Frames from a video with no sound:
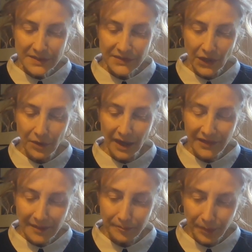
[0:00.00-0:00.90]
So I
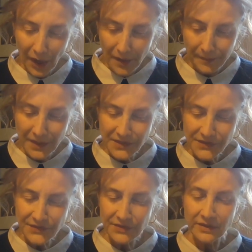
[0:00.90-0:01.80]
think
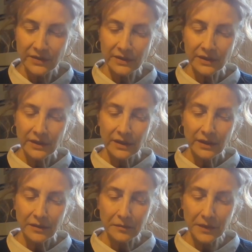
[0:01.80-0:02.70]
purpose,
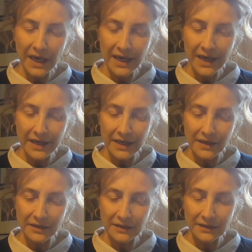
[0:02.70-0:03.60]

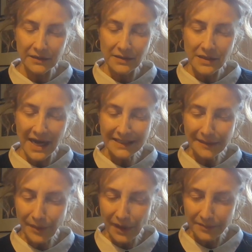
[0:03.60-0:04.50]

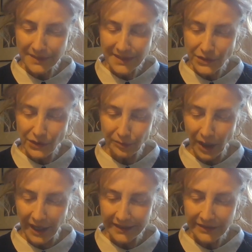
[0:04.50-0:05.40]
adding purpose into your
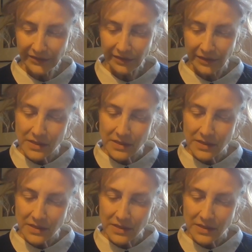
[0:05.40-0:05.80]
brand,